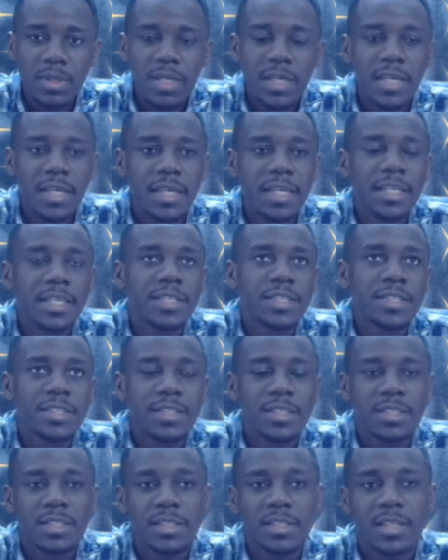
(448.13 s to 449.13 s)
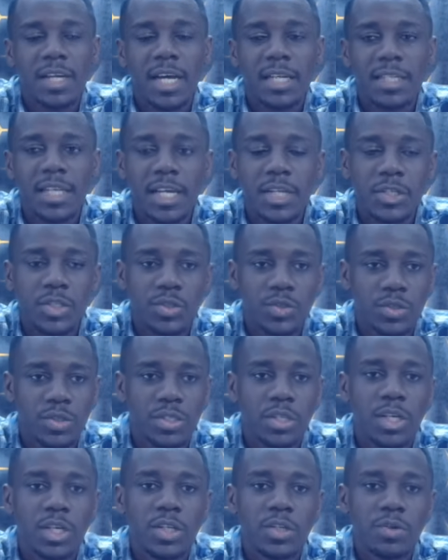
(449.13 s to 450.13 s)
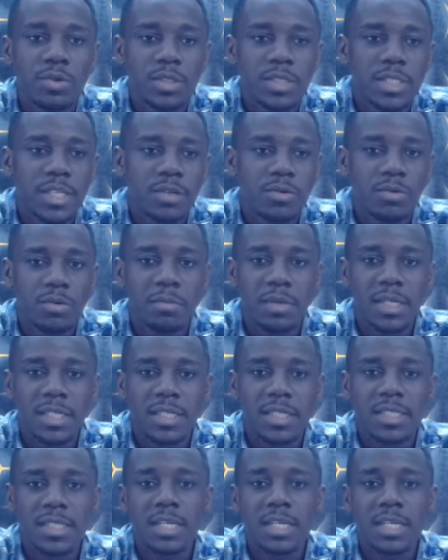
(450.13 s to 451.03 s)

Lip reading: his attention to Lisandro Martinez.